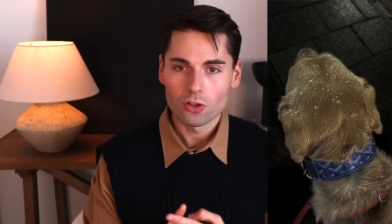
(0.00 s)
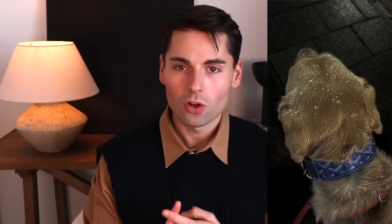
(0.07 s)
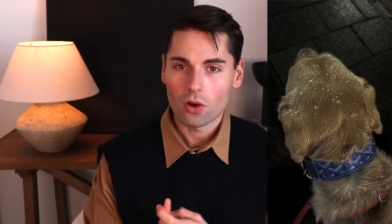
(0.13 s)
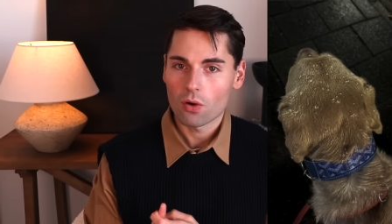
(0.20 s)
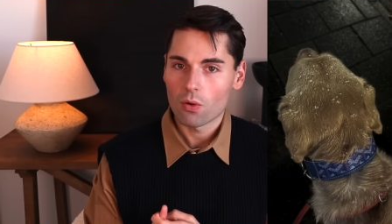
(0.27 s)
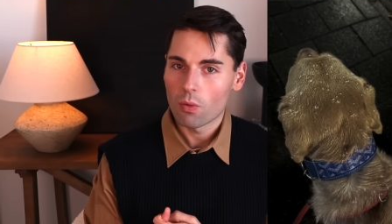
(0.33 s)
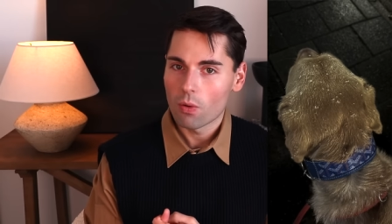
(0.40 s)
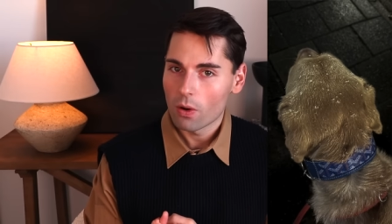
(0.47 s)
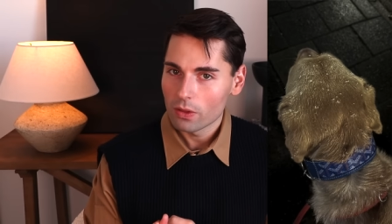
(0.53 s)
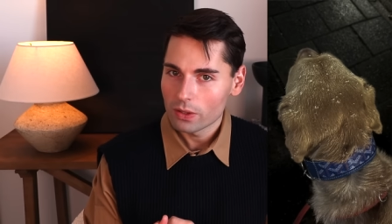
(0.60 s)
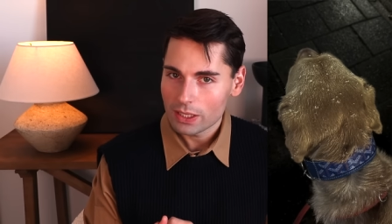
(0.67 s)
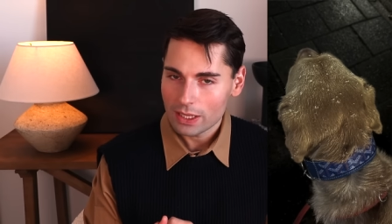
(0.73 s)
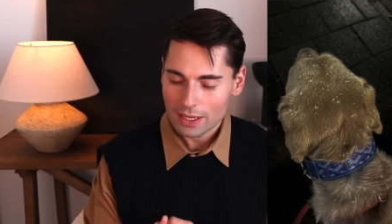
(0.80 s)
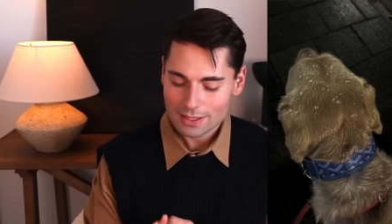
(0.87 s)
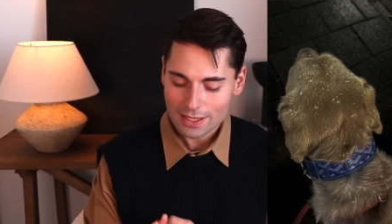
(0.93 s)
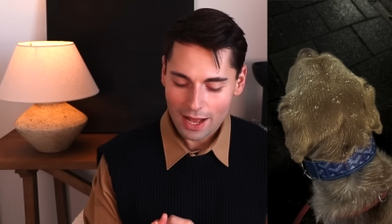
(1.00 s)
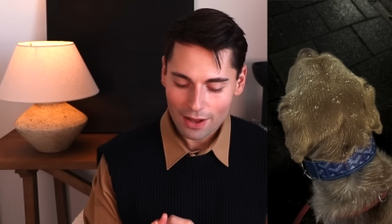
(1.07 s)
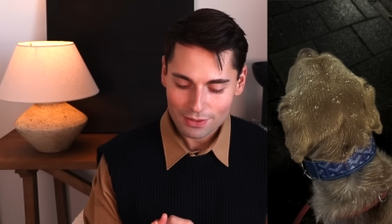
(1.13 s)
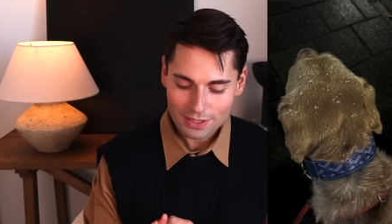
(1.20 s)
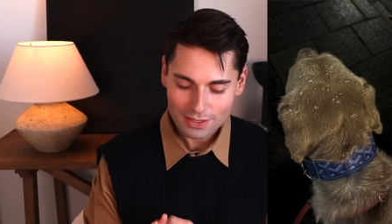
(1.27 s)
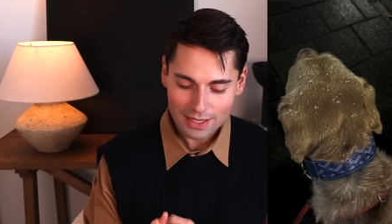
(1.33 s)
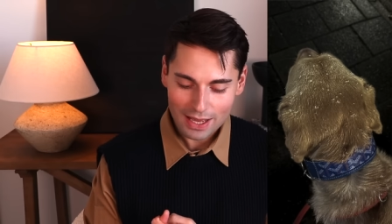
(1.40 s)
The quality is
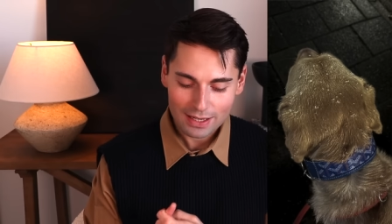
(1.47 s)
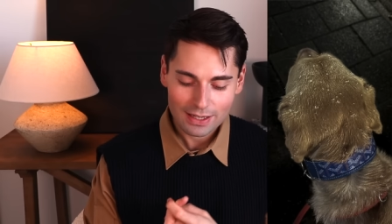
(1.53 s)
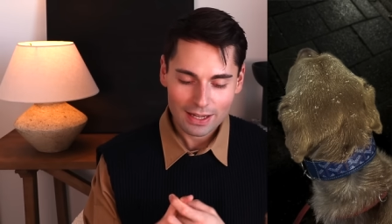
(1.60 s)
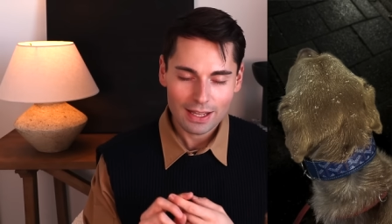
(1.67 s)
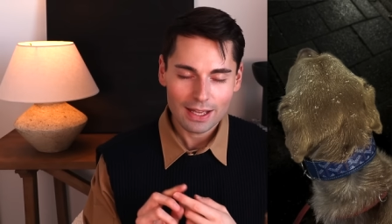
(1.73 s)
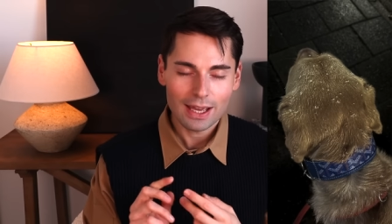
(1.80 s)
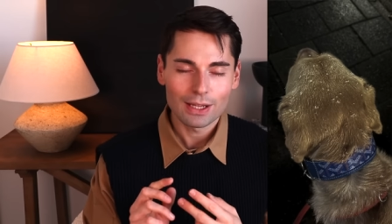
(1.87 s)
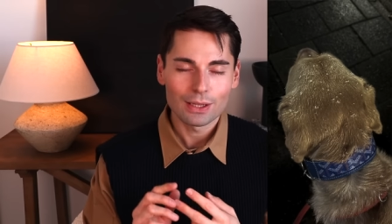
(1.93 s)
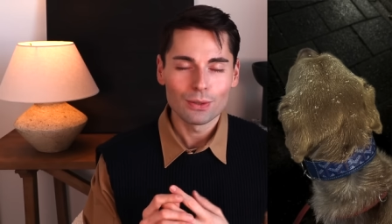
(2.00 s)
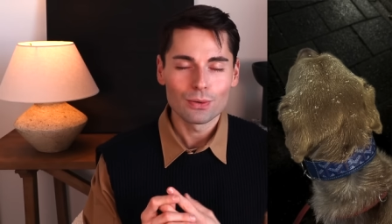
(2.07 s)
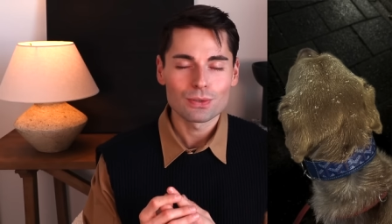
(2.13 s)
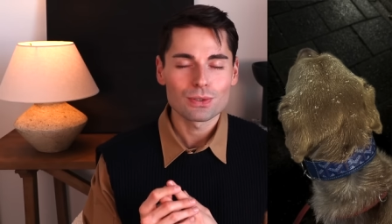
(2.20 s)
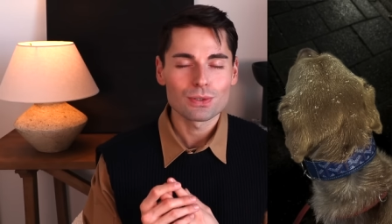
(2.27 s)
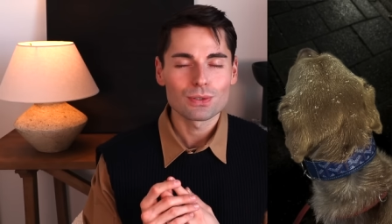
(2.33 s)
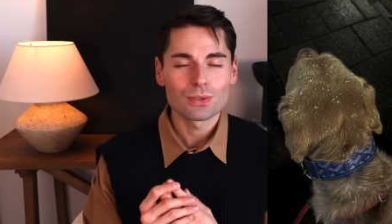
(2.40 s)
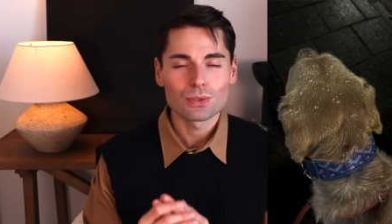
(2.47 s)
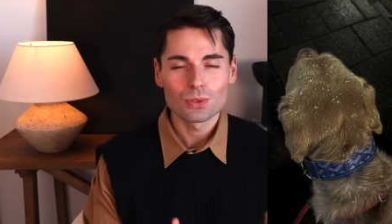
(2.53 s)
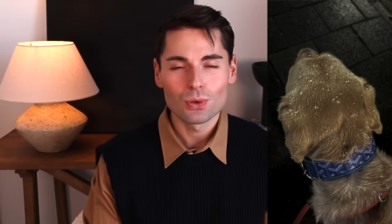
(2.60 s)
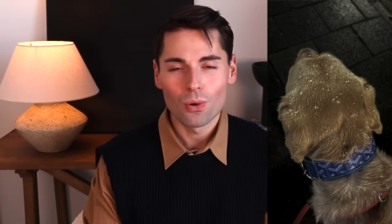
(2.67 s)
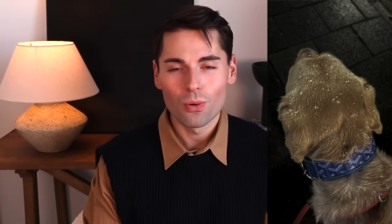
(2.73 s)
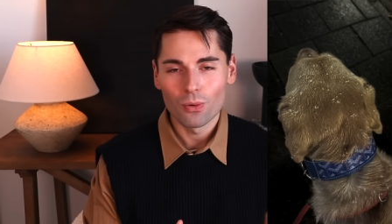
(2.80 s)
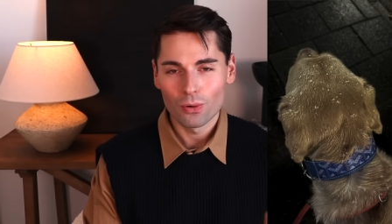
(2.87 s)
outstanding. It looks
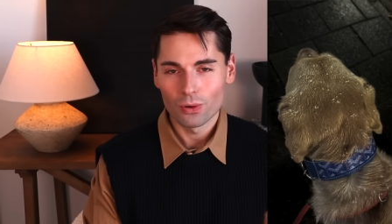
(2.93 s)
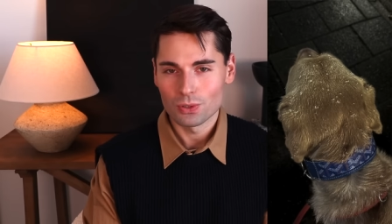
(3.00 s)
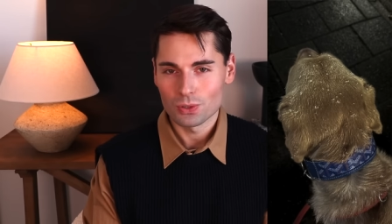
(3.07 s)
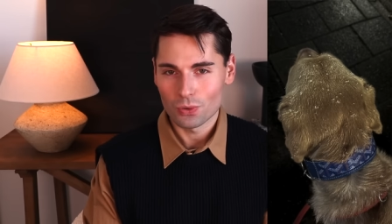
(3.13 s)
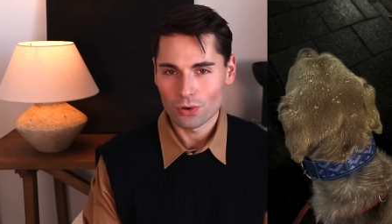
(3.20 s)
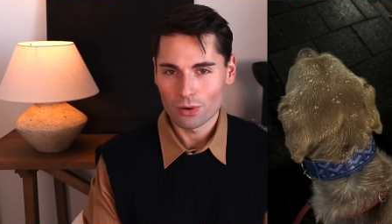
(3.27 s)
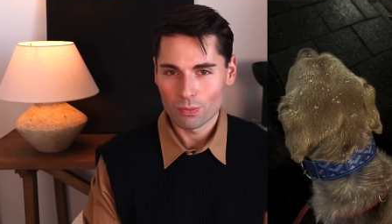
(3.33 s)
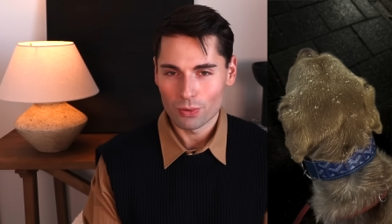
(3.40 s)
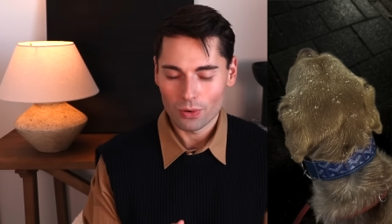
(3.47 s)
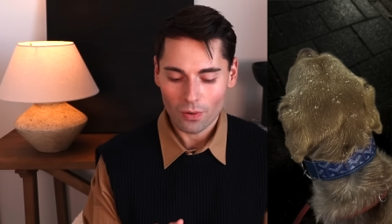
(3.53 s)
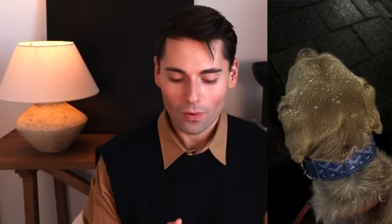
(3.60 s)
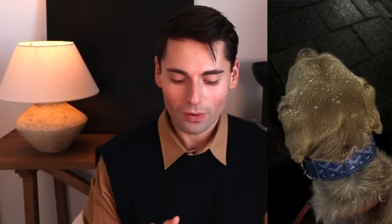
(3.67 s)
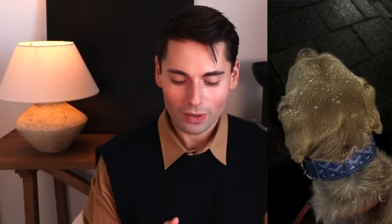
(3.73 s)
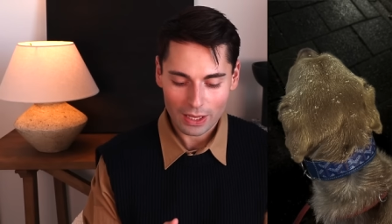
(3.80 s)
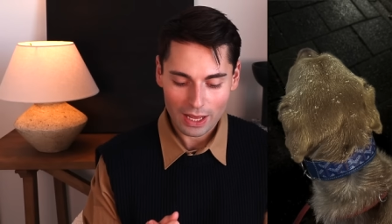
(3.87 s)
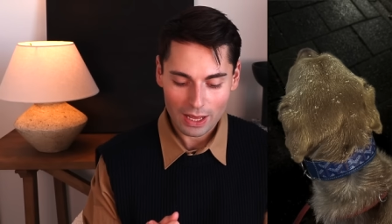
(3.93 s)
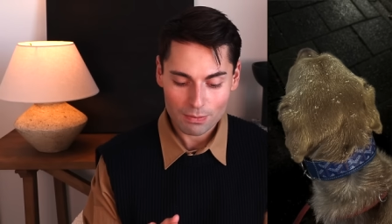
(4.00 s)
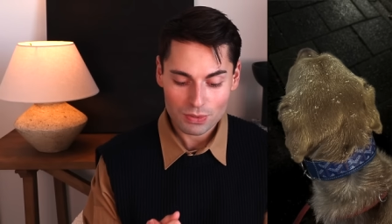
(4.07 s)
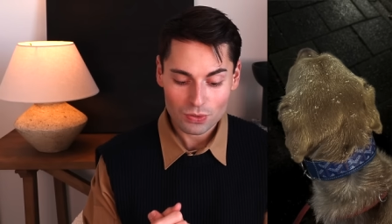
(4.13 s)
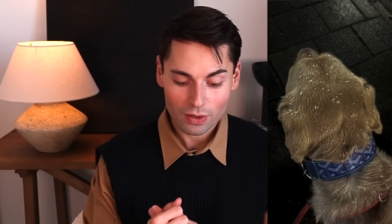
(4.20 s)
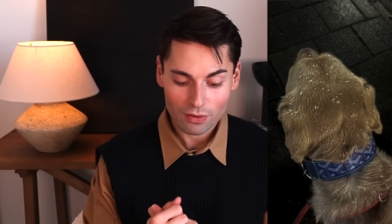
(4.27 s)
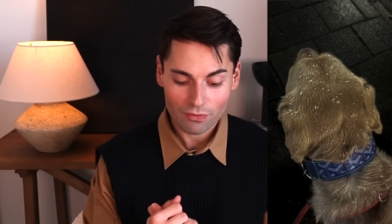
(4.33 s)
so adorable on him.
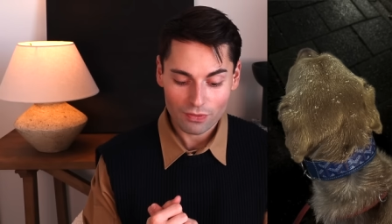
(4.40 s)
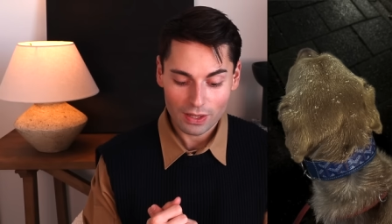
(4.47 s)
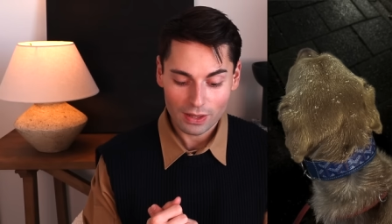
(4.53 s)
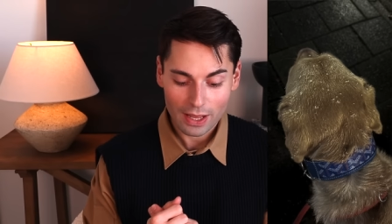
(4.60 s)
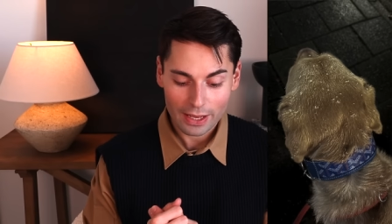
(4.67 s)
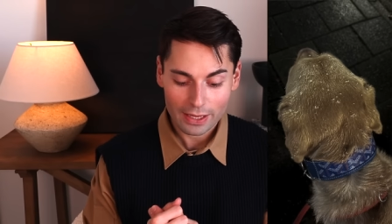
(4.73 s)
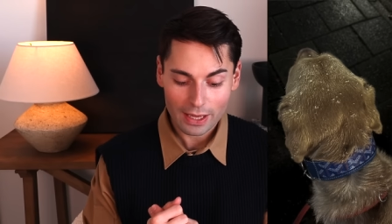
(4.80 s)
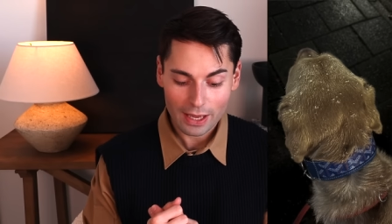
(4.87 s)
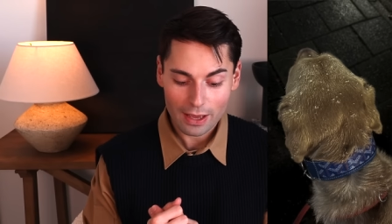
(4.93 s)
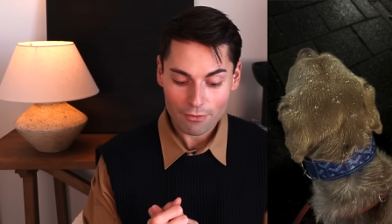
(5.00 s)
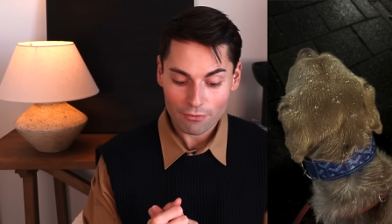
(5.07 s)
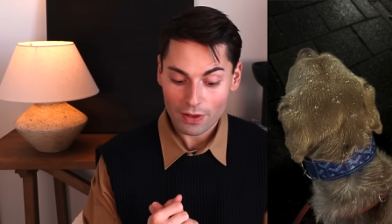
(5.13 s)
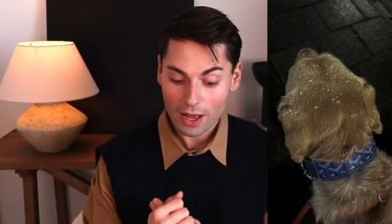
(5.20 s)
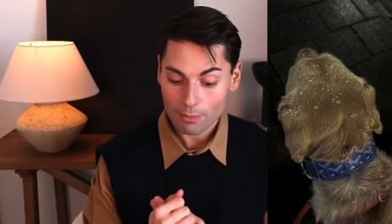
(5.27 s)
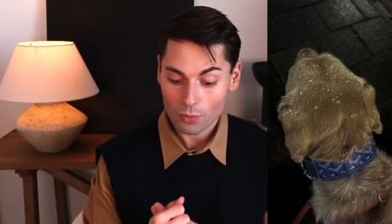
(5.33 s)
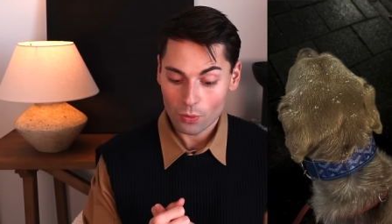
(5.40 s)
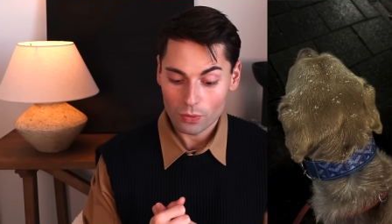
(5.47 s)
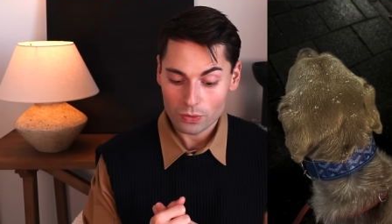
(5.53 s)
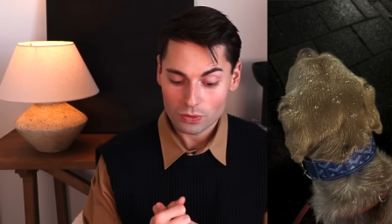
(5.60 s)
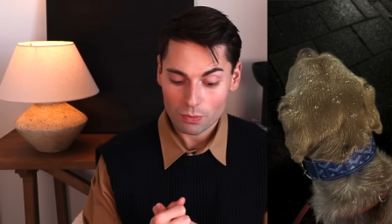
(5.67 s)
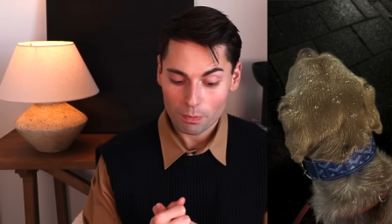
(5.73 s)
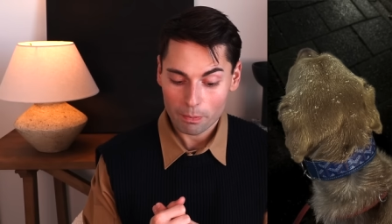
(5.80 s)
So I feel like if I'm
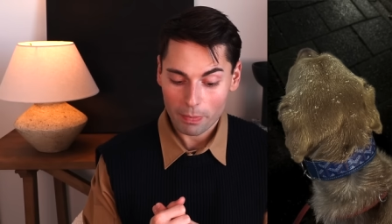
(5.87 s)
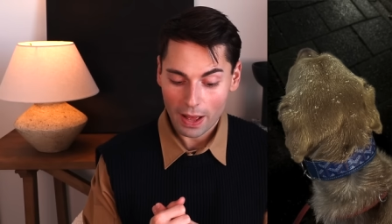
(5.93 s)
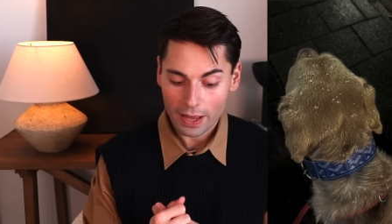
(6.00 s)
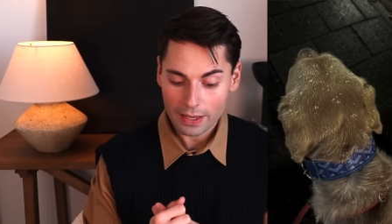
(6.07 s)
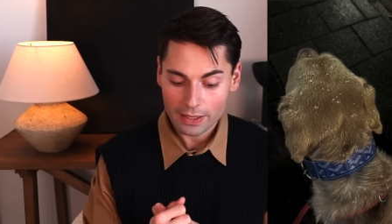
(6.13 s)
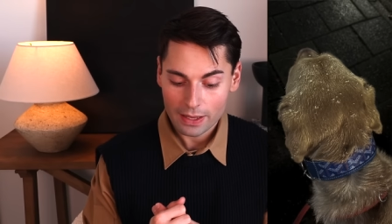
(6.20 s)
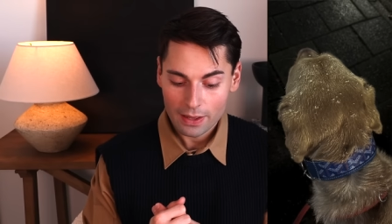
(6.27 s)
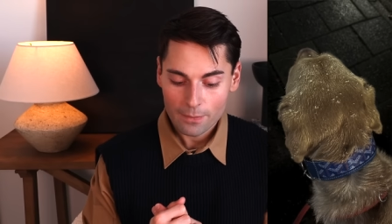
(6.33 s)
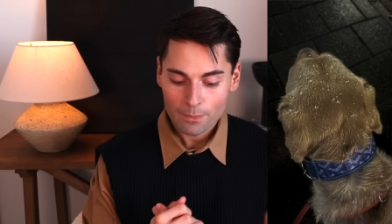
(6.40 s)
going to buy